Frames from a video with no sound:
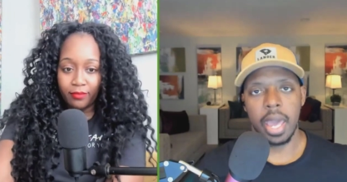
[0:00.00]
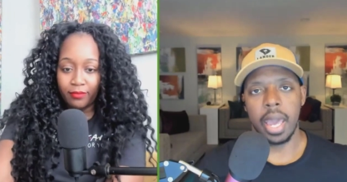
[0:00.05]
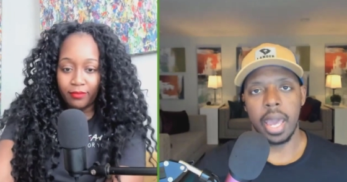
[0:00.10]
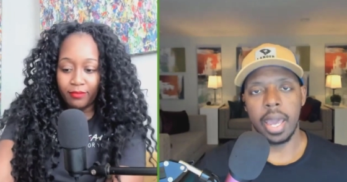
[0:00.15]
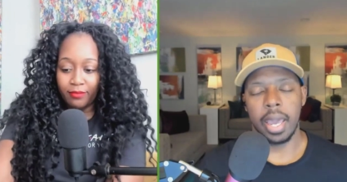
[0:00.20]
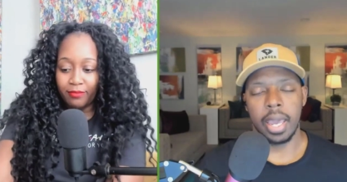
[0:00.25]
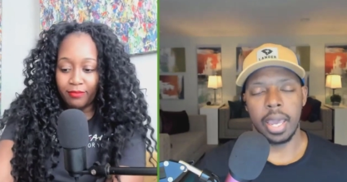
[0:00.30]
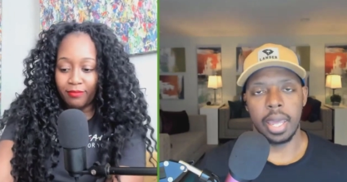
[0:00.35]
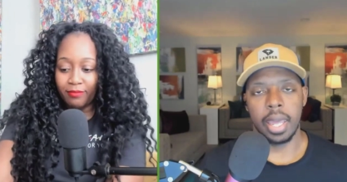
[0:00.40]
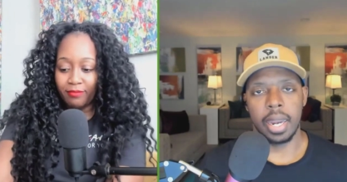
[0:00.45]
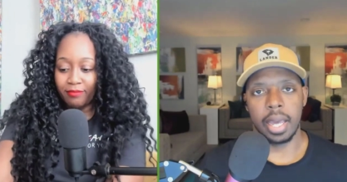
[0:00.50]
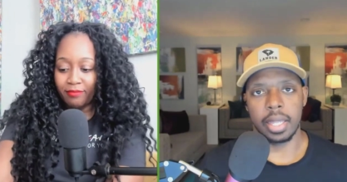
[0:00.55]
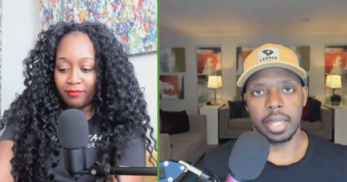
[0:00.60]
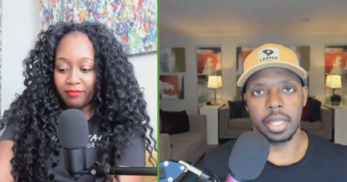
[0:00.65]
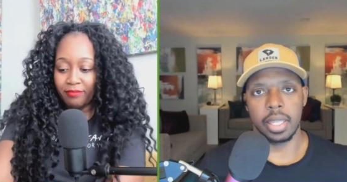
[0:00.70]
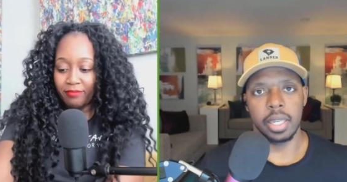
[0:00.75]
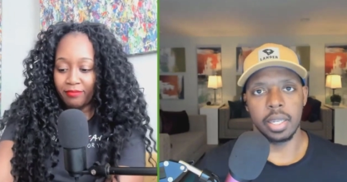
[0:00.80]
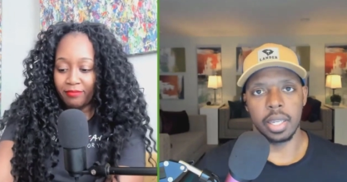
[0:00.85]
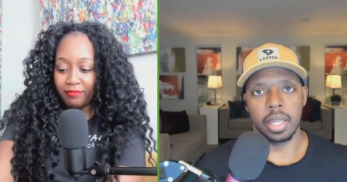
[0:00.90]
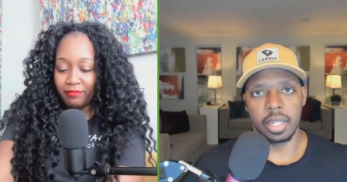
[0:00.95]
Speaker 1: And I
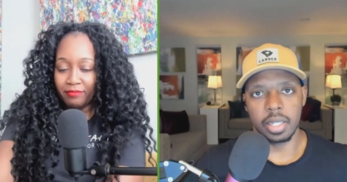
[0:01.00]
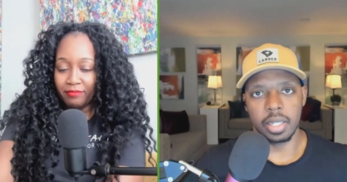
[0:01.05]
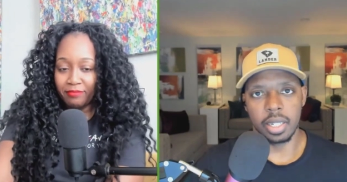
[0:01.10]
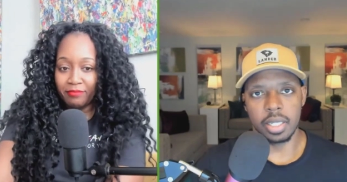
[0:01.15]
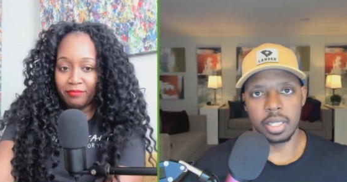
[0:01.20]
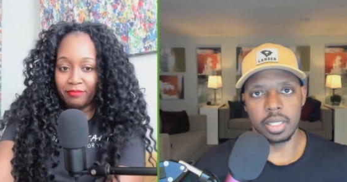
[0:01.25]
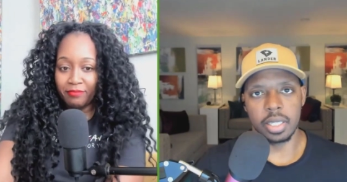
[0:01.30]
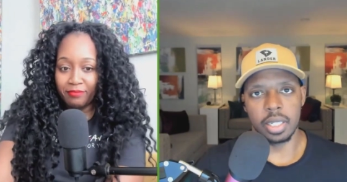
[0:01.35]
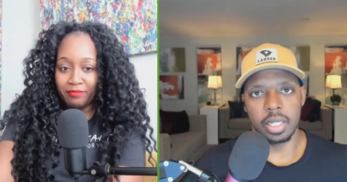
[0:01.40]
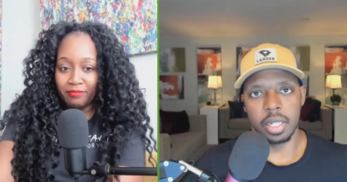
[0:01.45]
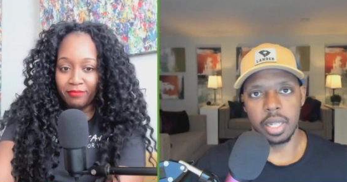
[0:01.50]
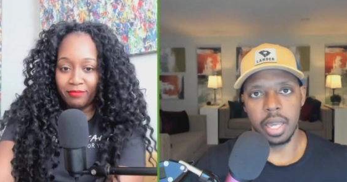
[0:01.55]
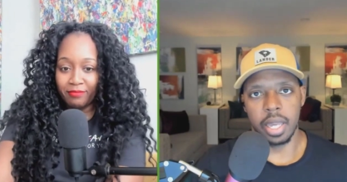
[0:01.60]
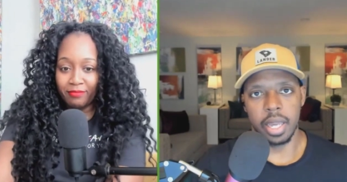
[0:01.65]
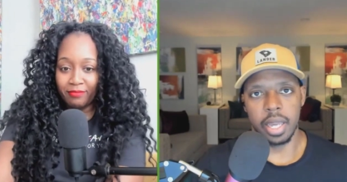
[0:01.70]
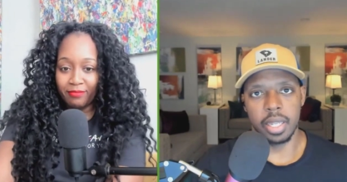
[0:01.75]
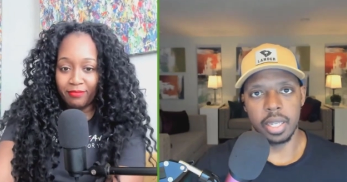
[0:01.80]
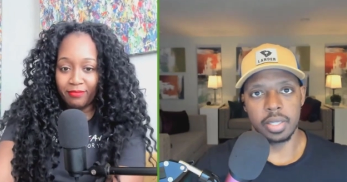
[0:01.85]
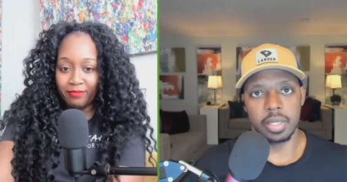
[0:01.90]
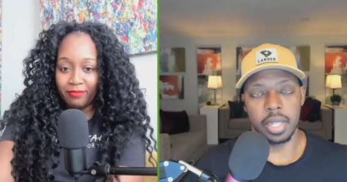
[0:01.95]
think Ignition
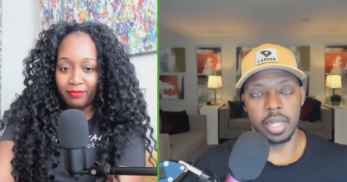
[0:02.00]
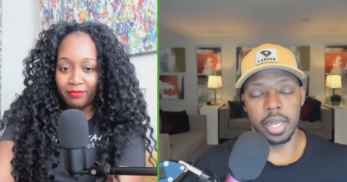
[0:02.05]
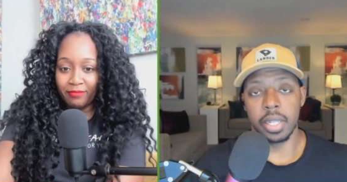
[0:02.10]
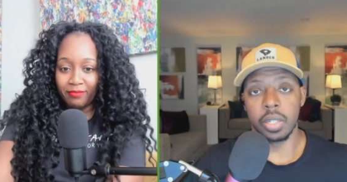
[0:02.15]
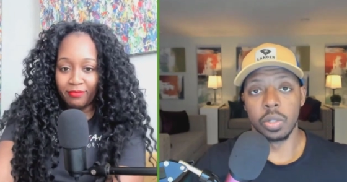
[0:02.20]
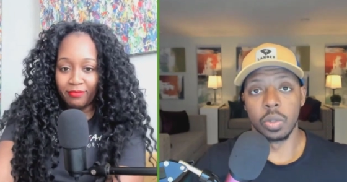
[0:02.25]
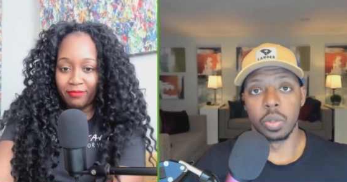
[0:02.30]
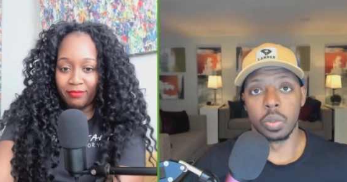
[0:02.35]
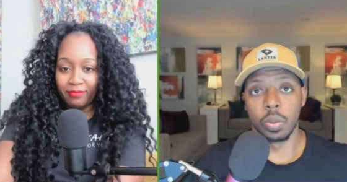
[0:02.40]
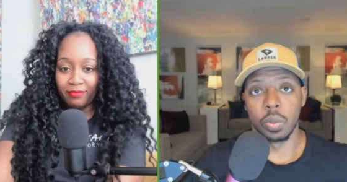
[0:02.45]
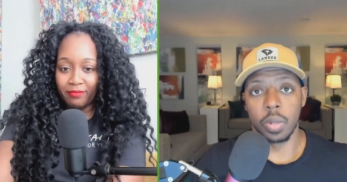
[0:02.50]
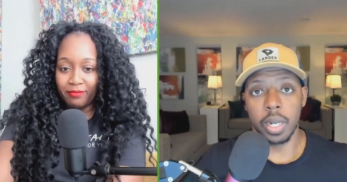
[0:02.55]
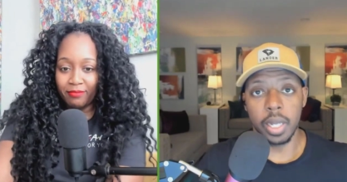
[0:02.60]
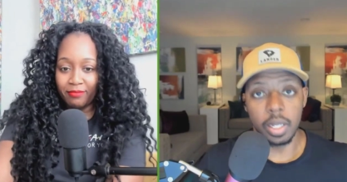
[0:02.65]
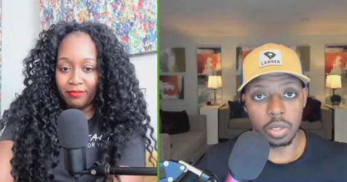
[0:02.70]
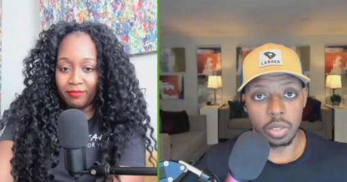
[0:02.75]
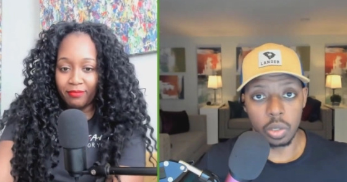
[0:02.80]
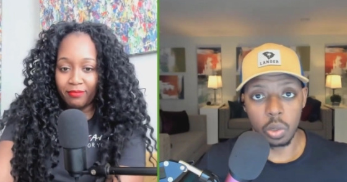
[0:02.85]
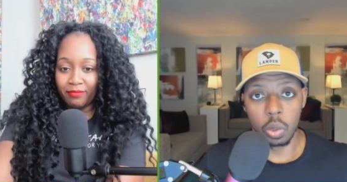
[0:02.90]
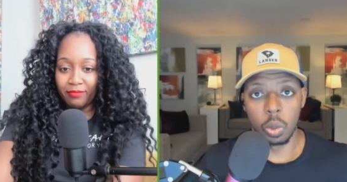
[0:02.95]
is a
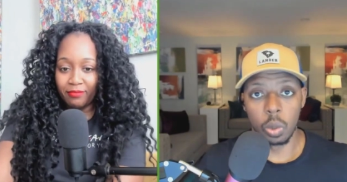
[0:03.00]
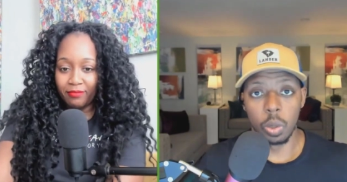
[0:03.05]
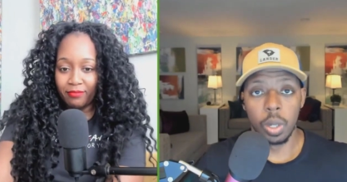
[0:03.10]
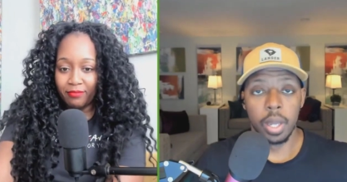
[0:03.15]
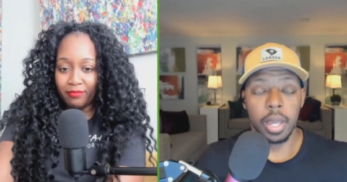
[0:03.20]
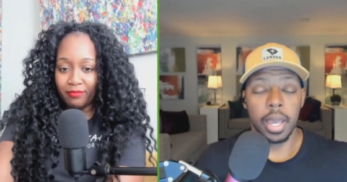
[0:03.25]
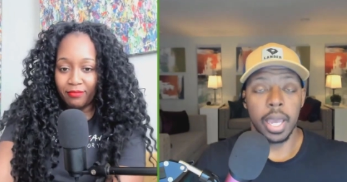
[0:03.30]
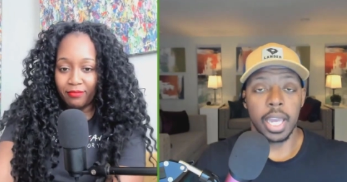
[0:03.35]
great tool,